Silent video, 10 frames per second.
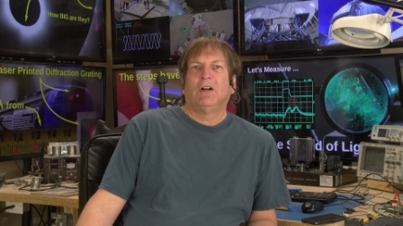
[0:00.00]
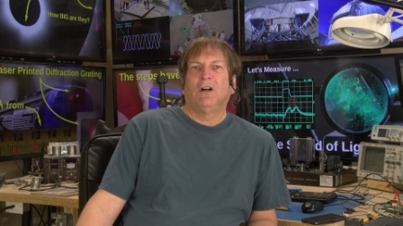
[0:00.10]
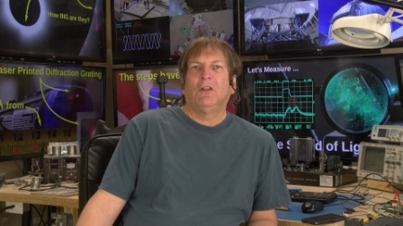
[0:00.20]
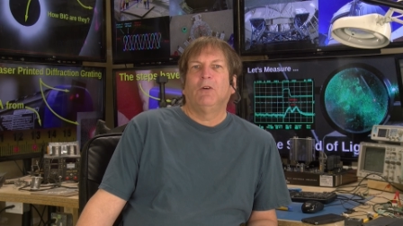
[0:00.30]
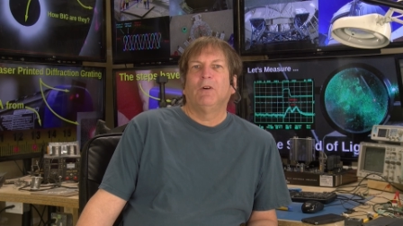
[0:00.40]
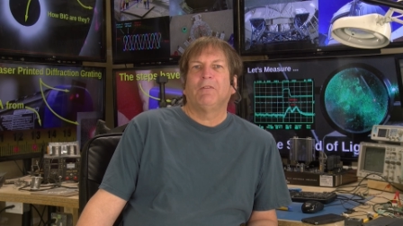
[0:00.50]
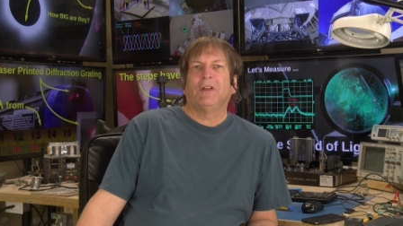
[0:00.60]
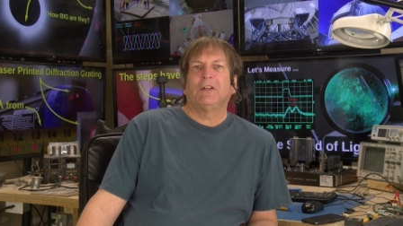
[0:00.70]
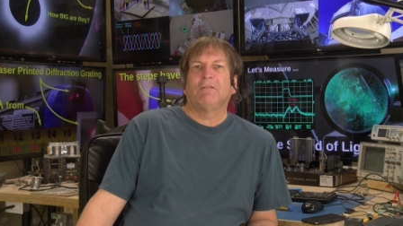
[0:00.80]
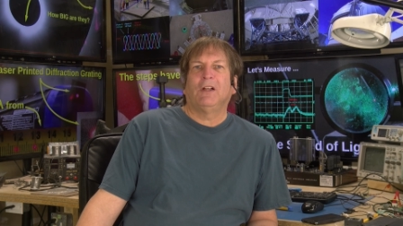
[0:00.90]
Although if
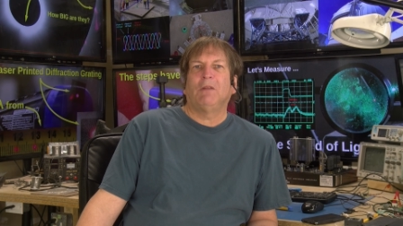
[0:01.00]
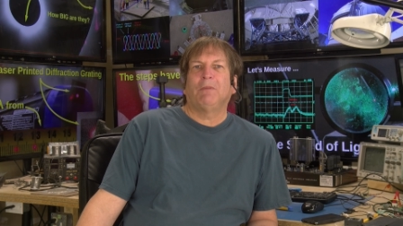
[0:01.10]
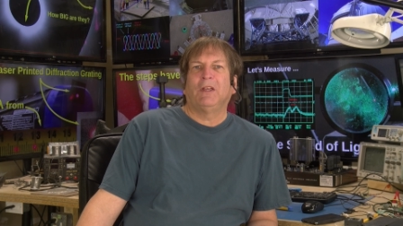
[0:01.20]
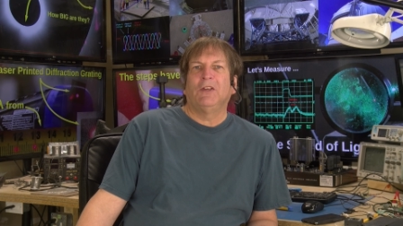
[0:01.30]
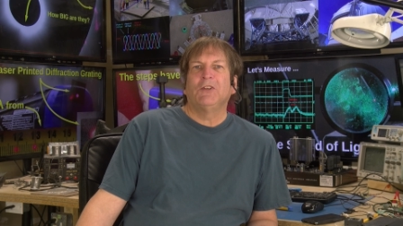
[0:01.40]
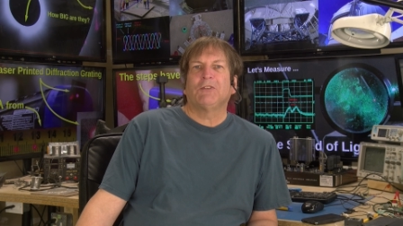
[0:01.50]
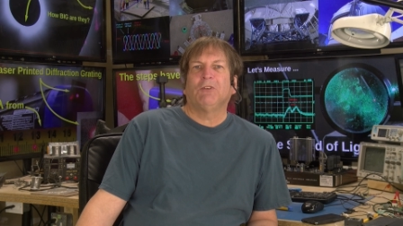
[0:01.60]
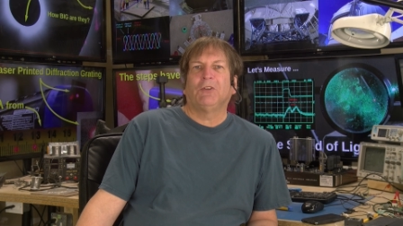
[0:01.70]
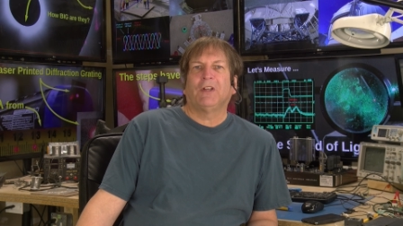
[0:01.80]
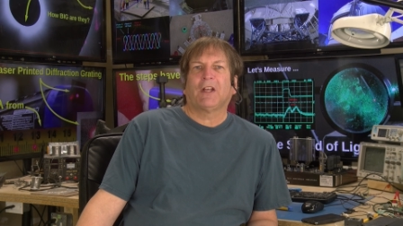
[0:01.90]
they develop a
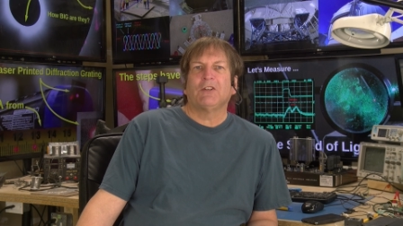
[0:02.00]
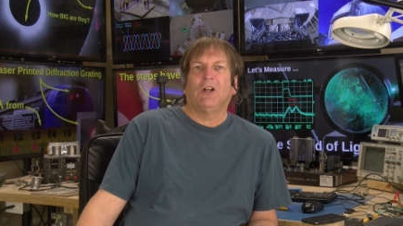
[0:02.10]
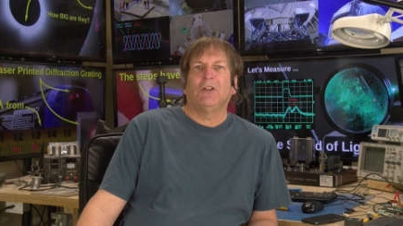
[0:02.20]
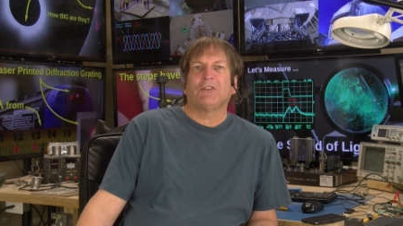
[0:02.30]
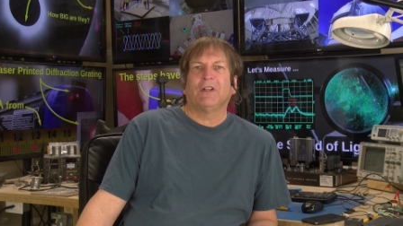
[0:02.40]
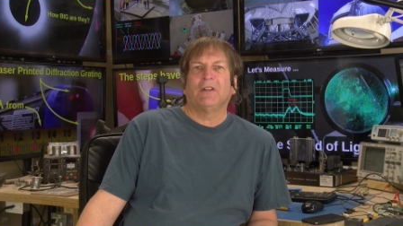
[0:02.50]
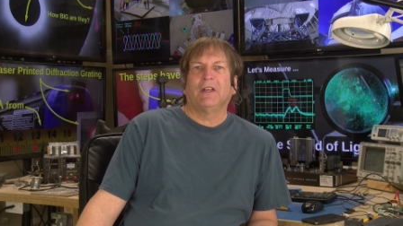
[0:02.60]
useful technology,